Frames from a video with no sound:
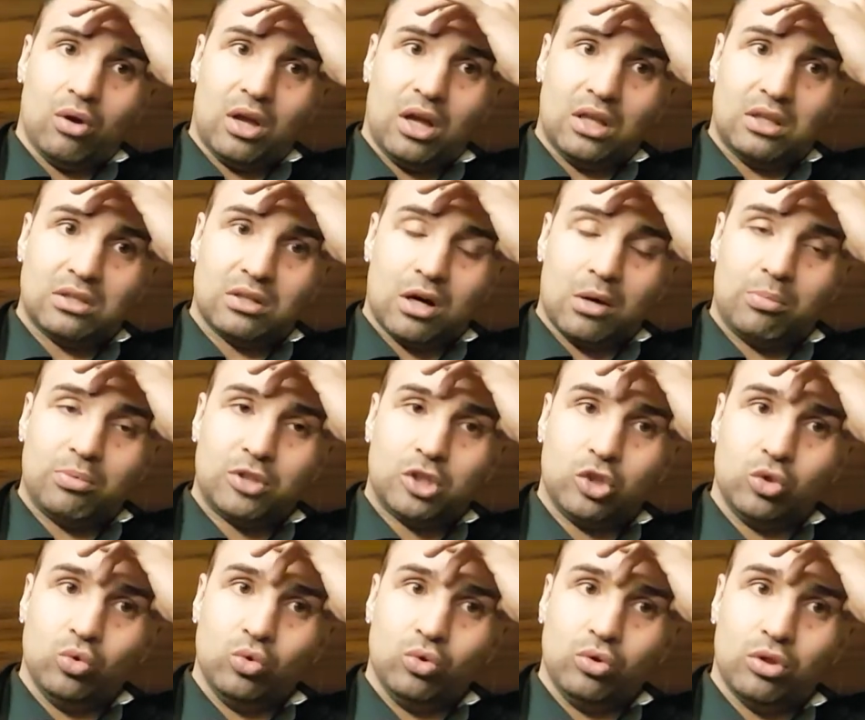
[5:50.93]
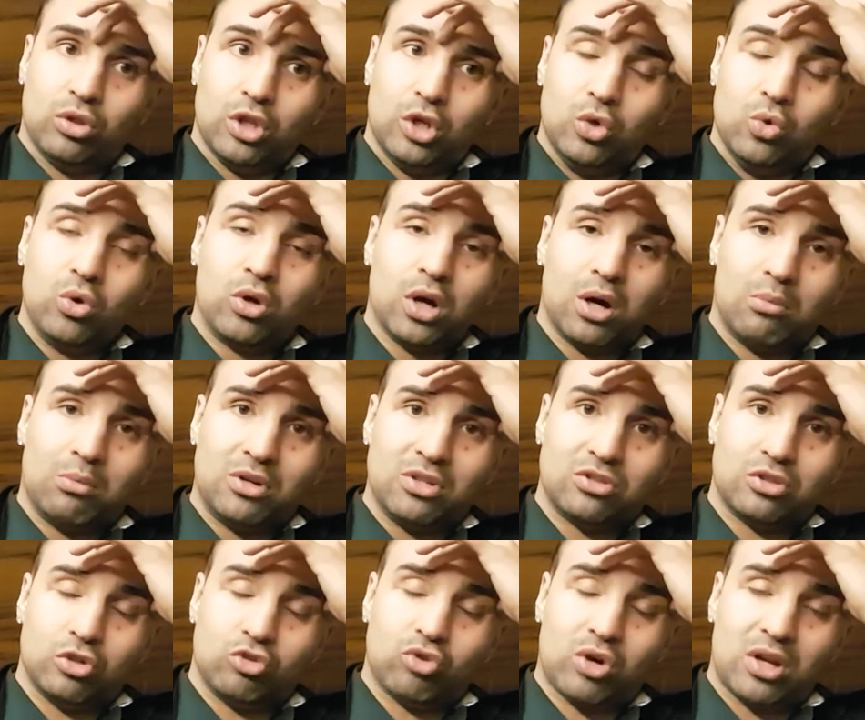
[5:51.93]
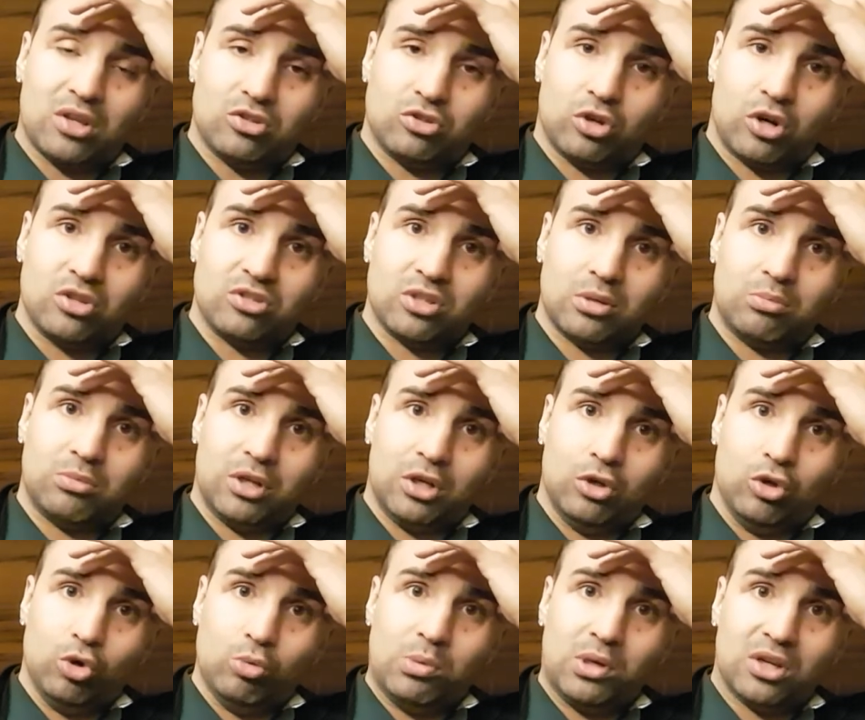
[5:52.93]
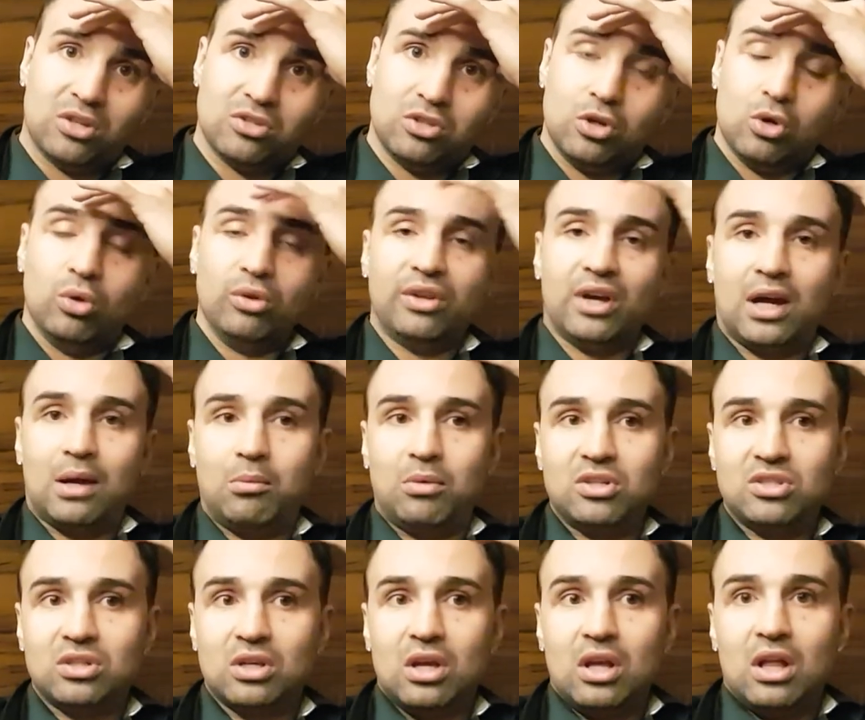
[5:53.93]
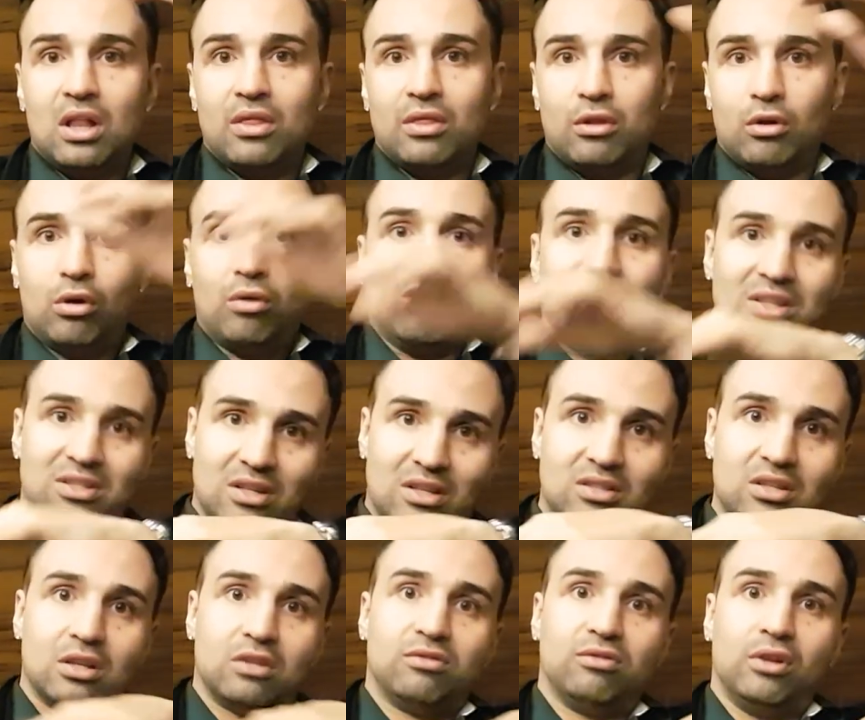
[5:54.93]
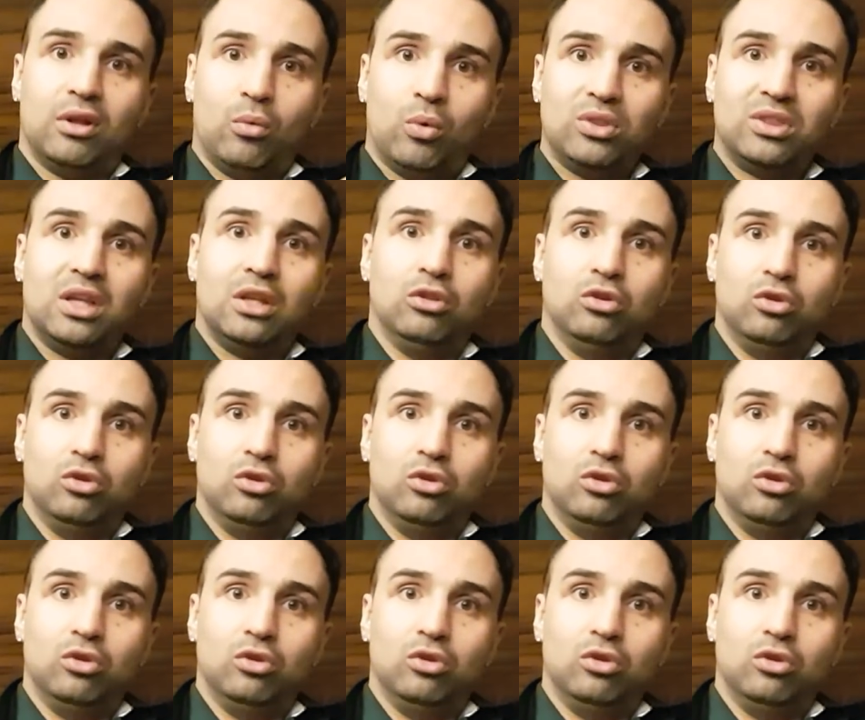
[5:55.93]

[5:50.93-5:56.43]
it's up to the newcomers to try to start something new, because the old timers, they're already successful at what they